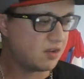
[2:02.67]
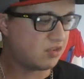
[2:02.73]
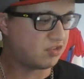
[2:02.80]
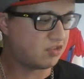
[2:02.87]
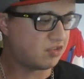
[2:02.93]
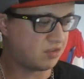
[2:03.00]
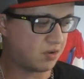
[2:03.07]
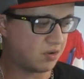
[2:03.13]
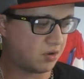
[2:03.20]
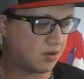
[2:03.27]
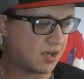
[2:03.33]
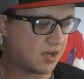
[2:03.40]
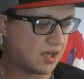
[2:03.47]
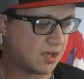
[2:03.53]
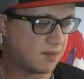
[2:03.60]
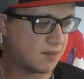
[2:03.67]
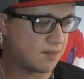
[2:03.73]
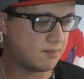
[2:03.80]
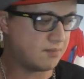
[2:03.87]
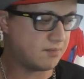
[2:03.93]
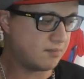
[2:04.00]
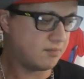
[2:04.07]
So
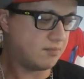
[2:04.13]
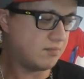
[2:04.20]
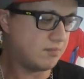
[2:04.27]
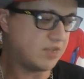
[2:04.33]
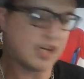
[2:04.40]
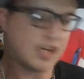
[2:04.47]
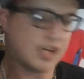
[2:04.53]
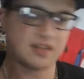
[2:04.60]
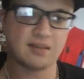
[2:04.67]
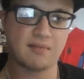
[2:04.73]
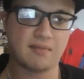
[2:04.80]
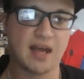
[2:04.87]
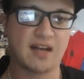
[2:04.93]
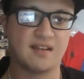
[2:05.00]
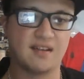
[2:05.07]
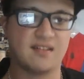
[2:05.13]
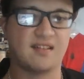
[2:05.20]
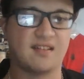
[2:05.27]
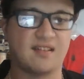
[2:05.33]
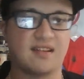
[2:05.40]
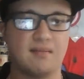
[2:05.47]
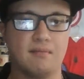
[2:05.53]
um, Doctor Magus
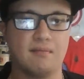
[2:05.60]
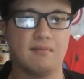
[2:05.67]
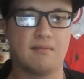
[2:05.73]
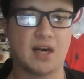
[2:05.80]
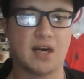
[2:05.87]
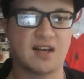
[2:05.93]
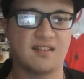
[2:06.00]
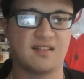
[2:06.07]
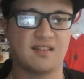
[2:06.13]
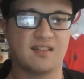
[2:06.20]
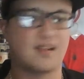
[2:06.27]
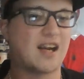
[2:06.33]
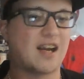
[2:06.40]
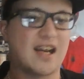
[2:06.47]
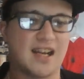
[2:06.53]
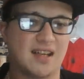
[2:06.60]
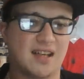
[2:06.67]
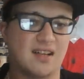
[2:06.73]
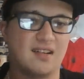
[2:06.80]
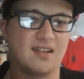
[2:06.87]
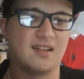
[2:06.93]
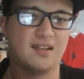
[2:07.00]
is Magus is kind of like a